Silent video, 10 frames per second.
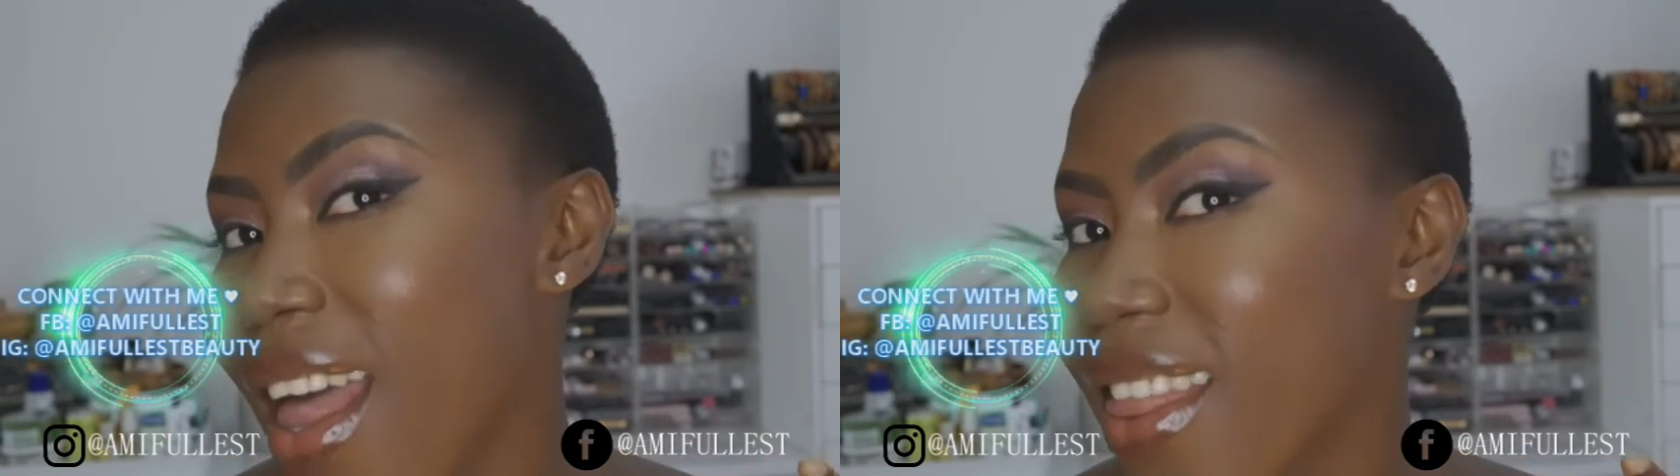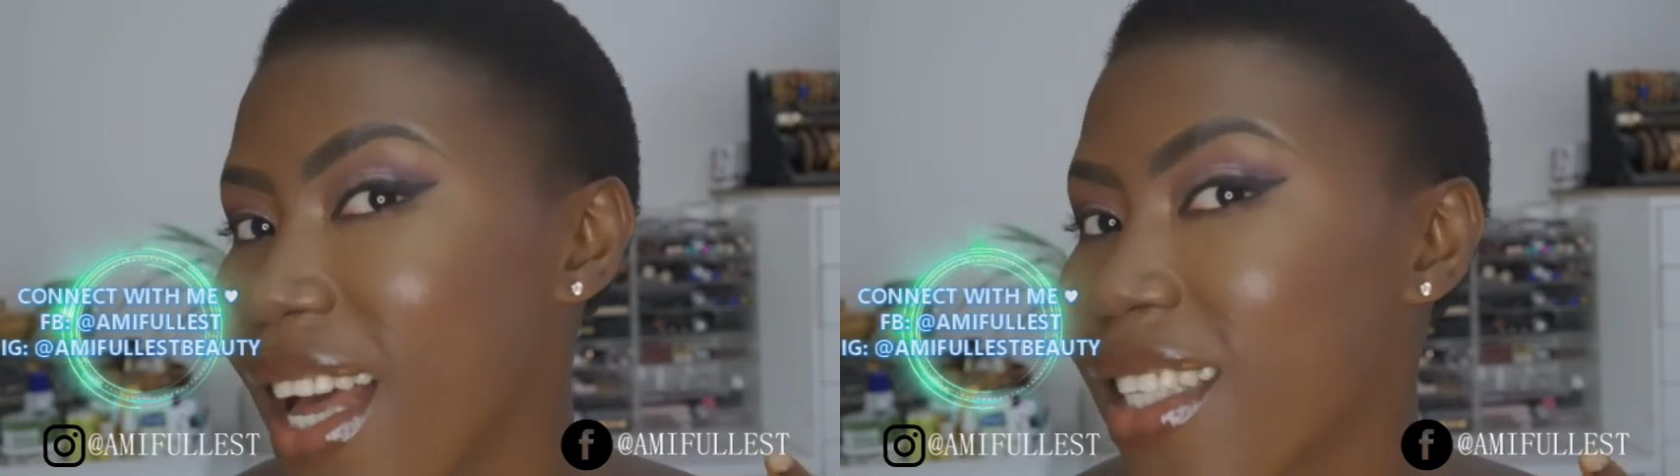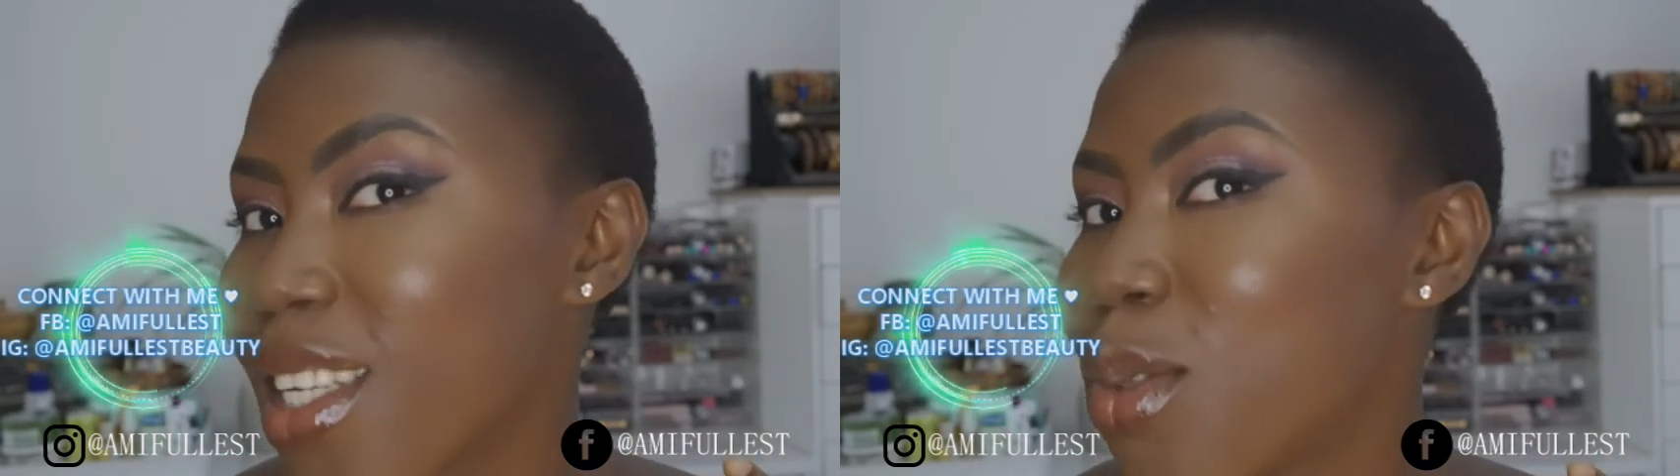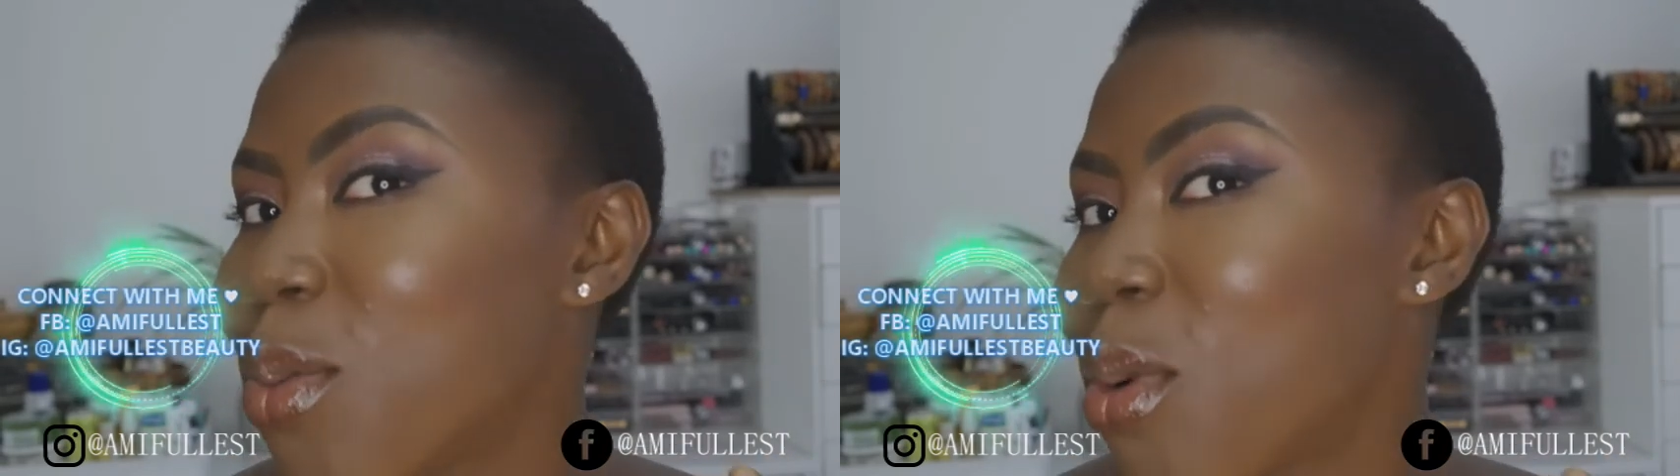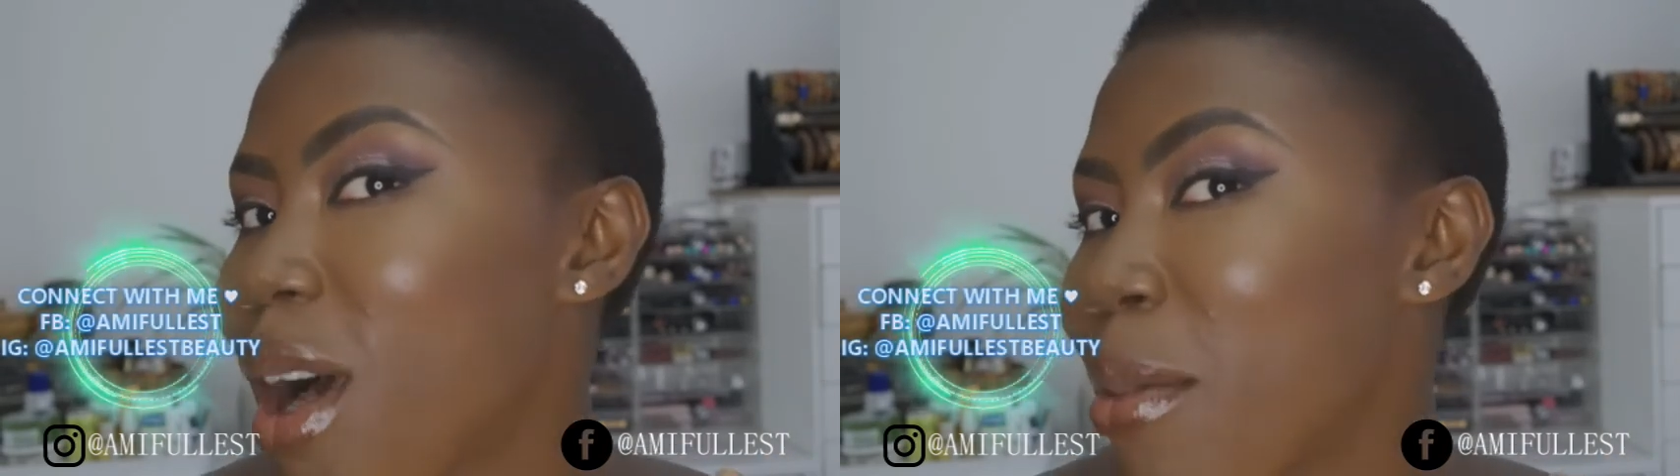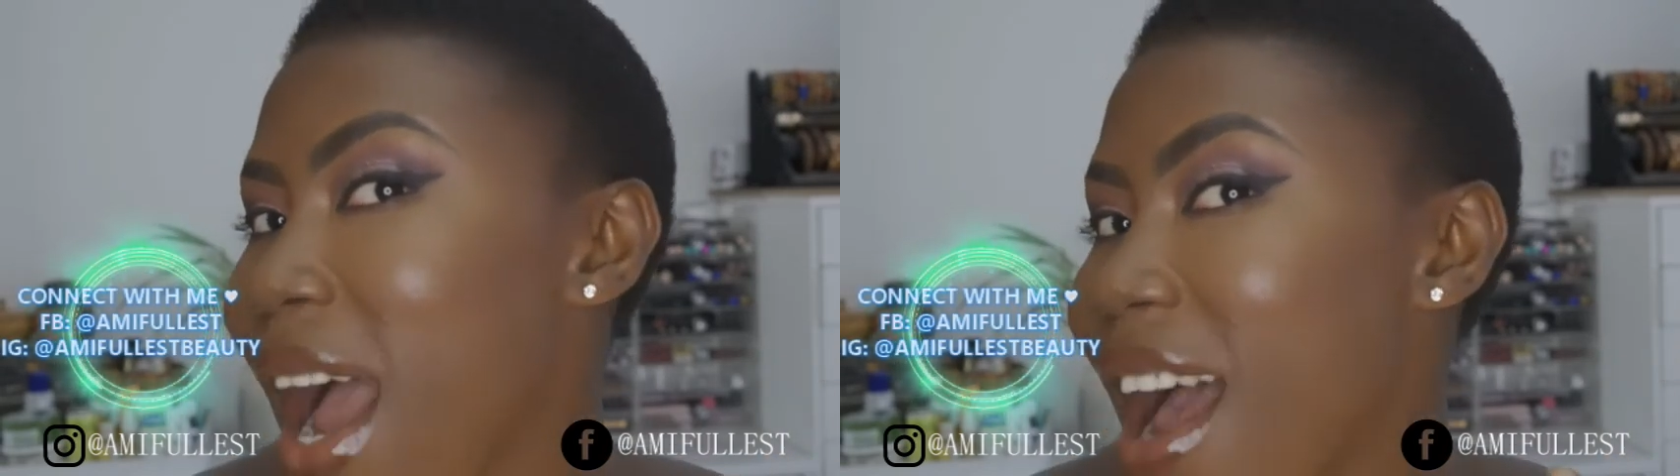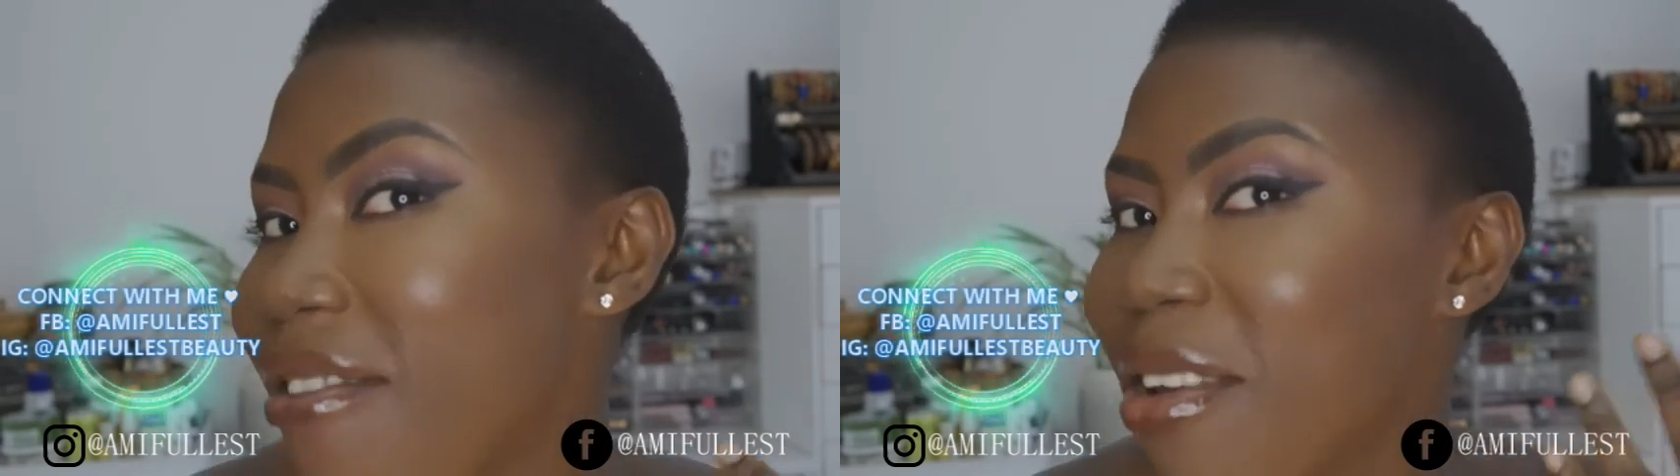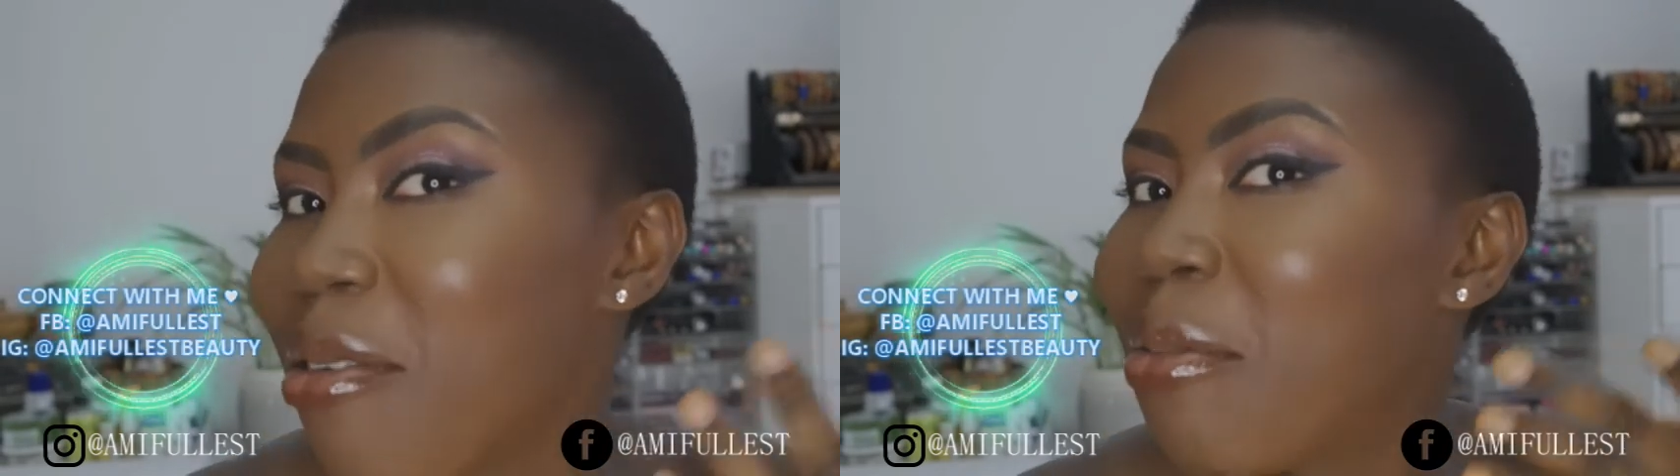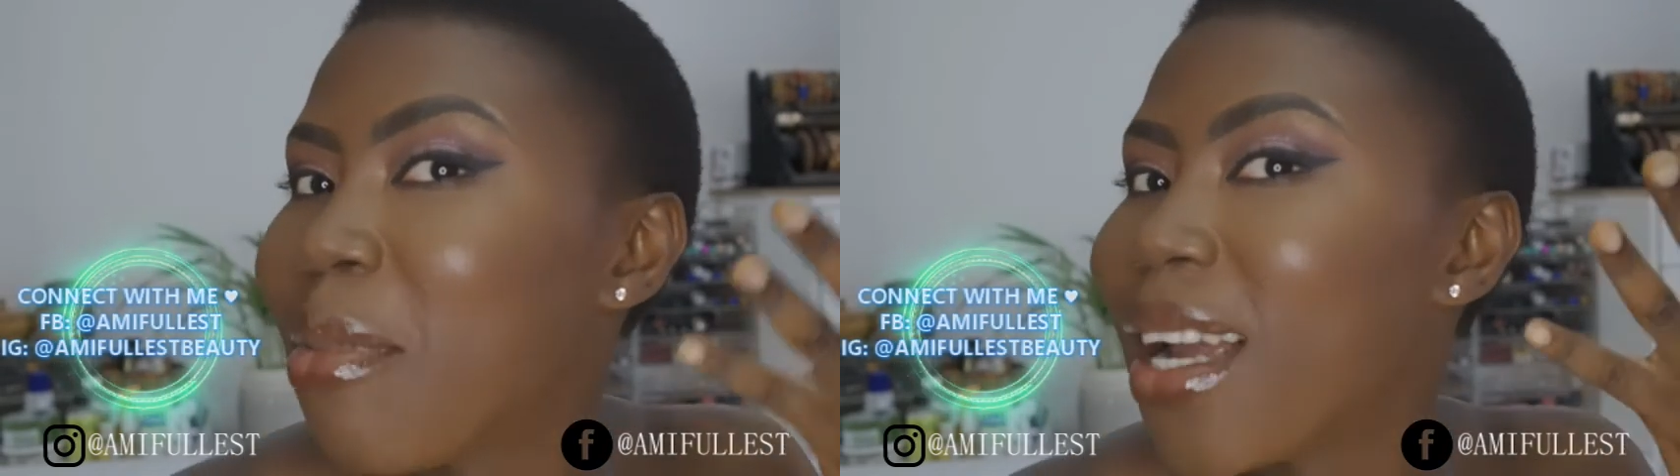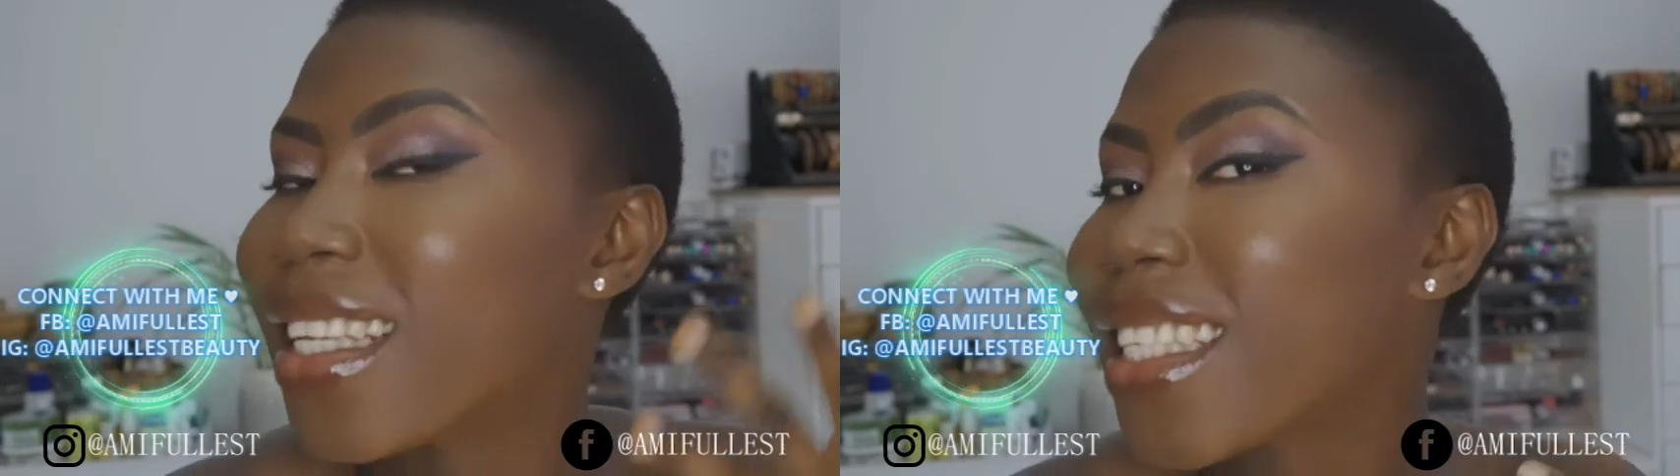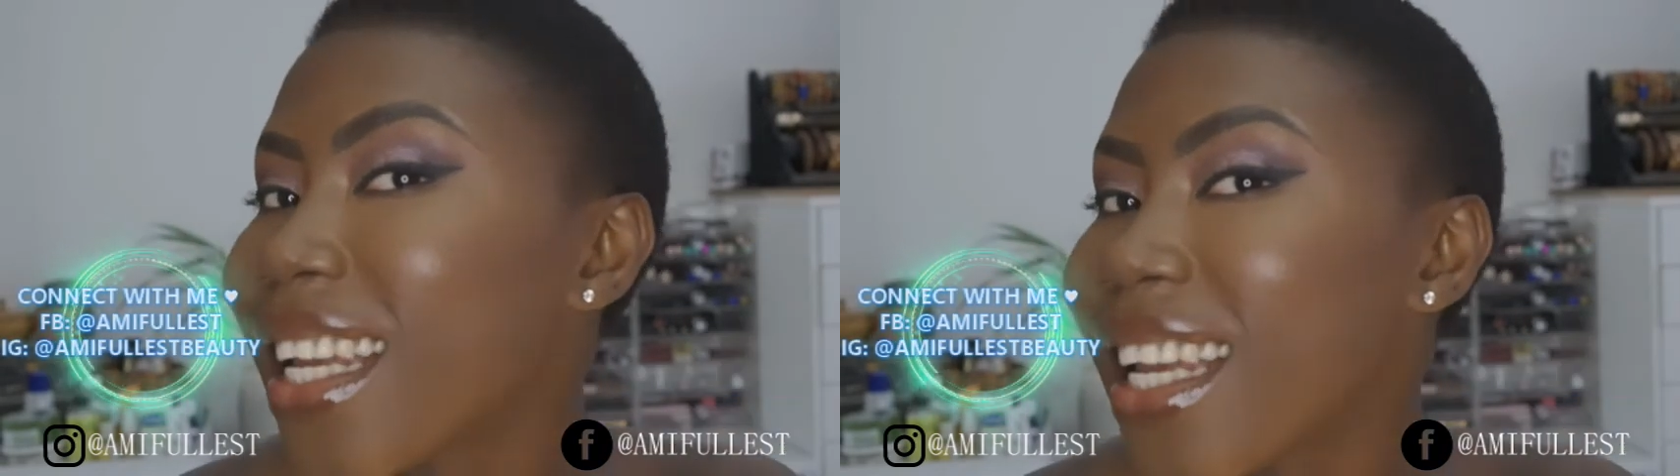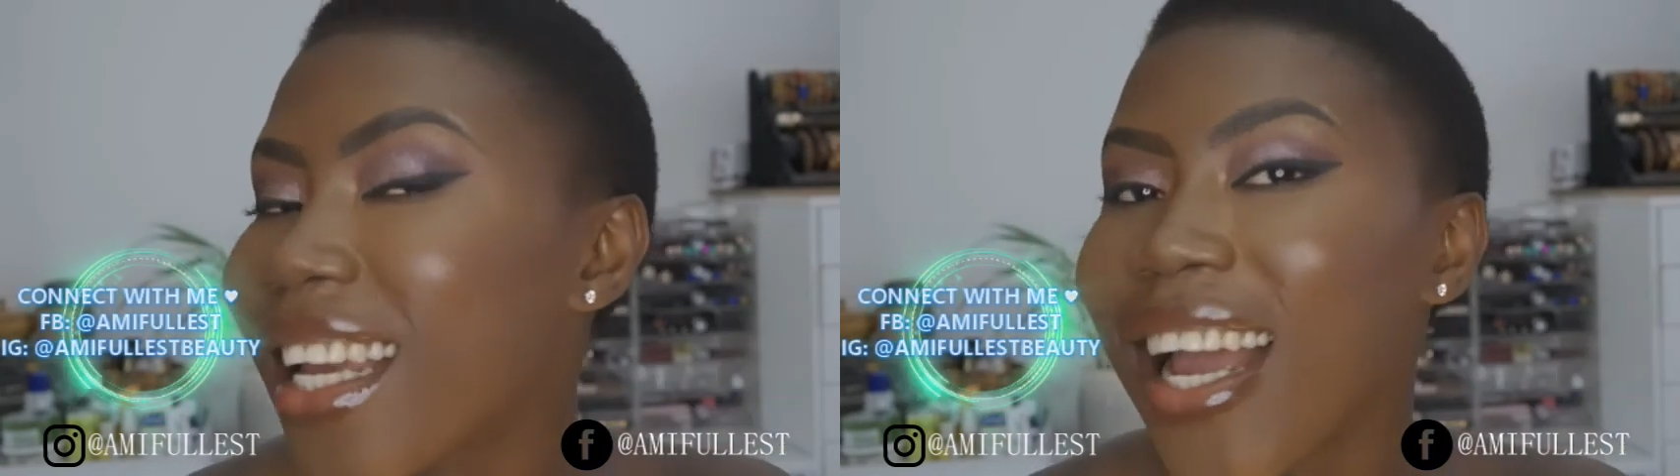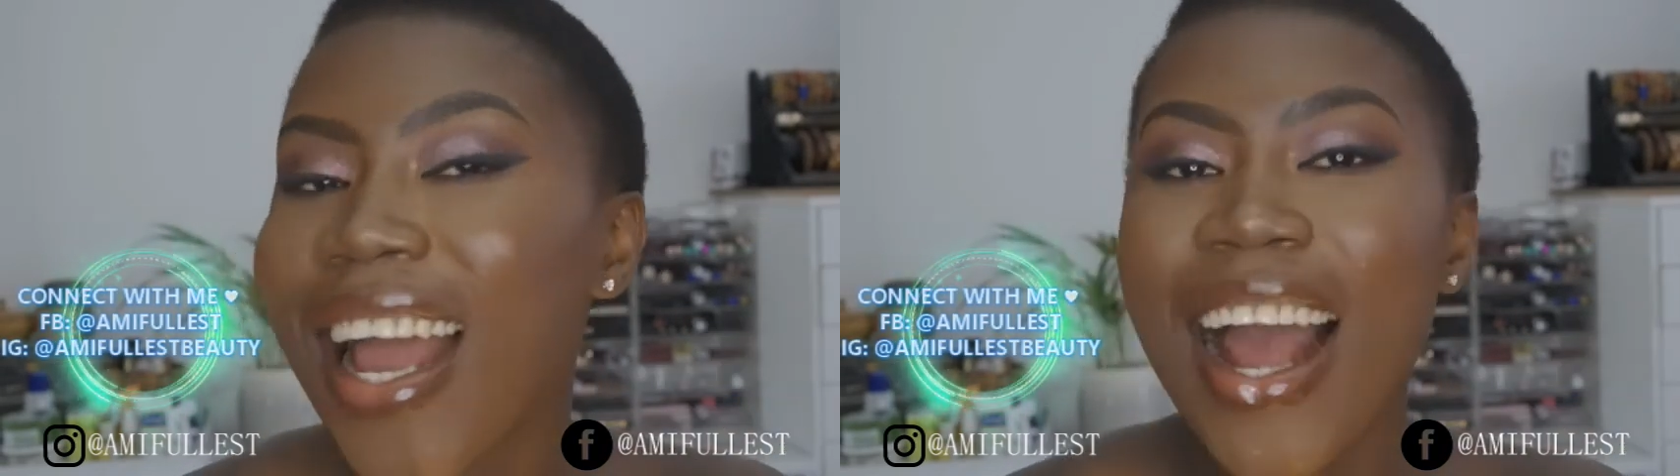and that is what I'm having on my cheek,